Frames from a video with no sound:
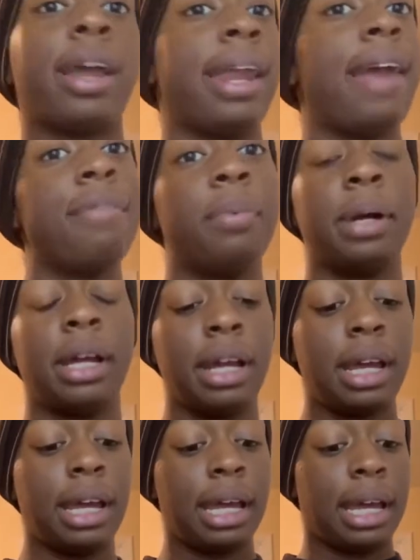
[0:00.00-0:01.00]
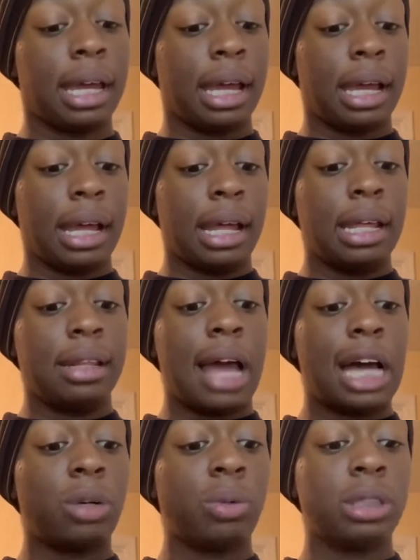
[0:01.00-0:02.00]
everywhere.
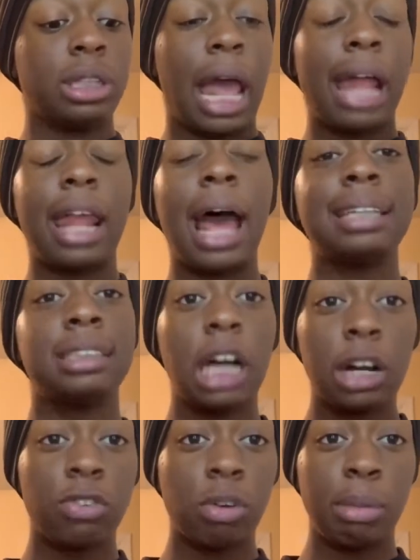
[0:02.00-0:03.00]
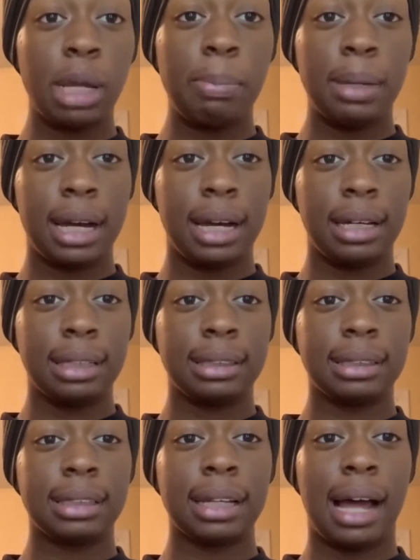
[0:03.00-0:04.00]
That sucked for me
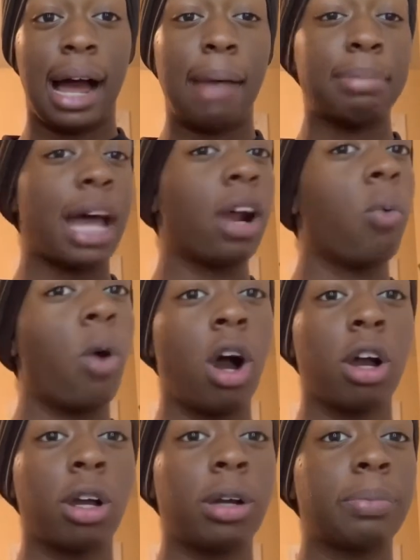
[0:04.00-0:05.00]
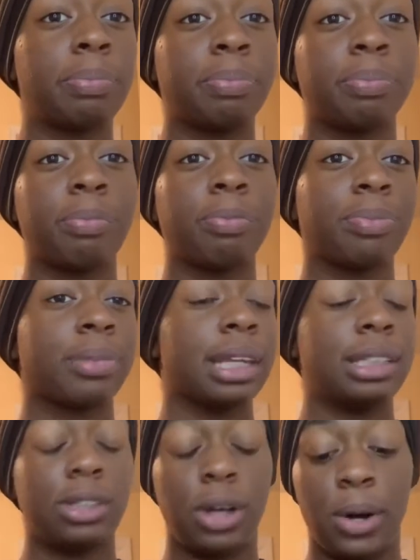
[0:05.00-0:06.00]
because I'm not a walker.
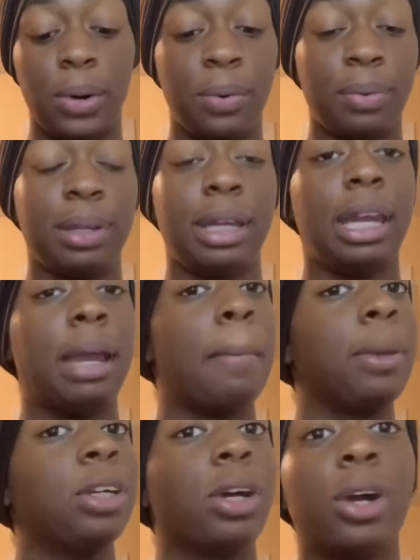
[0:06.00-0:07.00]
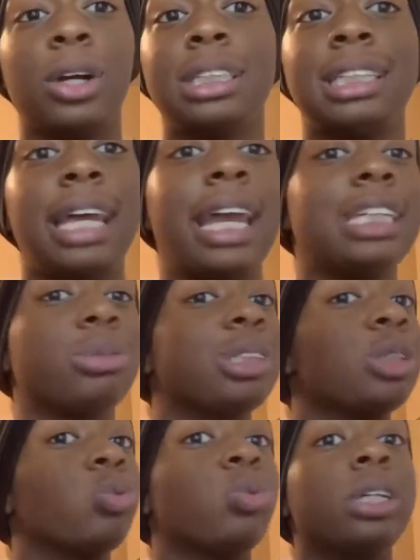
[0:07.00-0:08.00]
So your girl's legs
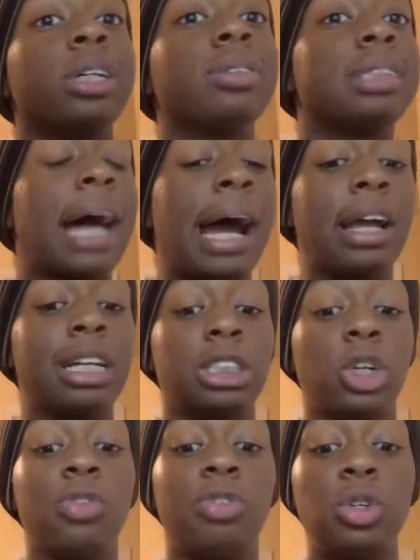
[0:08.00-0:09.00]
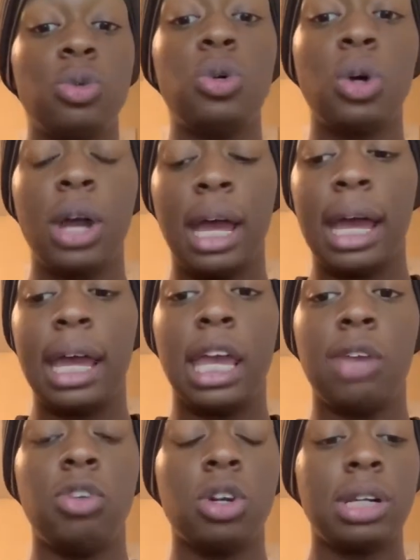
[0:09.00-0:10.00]
was real tired. So if
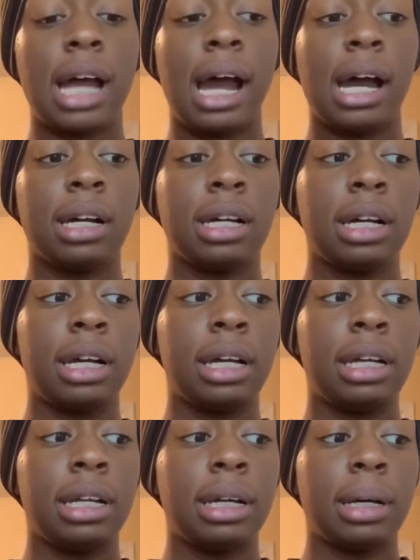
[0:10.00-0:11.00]
you're not a good